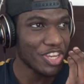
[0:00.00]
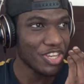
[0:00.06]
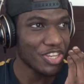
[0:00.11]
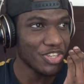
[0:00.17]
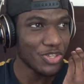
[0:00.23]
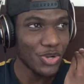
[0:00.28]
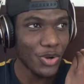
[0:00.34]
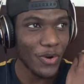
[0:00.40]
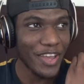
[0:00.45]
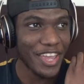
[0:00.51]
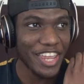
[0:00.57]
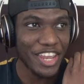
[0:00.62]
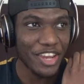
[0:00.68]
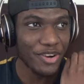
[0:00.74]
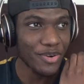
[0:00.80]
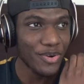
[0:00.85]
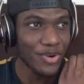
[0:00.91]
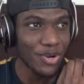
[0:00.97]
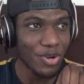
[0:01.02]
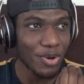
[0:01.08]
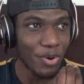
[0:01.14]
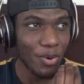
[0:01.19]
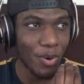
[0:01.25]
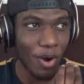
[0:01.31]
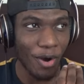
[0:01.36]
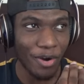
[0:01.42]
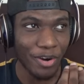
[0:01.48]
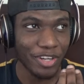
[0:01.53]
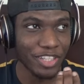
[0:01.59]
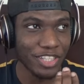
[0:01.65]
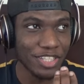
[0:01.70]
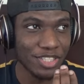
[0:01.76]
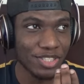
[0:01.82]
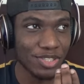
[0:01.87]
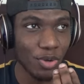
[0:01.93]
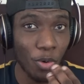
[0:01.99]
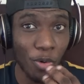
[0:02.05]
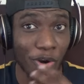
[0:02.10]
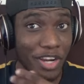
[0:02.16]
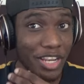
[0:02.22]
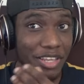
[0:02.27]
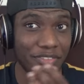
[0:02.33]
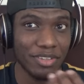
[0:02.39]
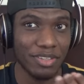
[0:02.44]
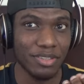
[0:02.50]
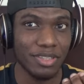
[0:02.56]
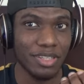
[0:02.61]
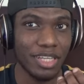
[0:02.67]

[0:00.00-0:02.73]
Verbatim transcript: you don't hear no artists or even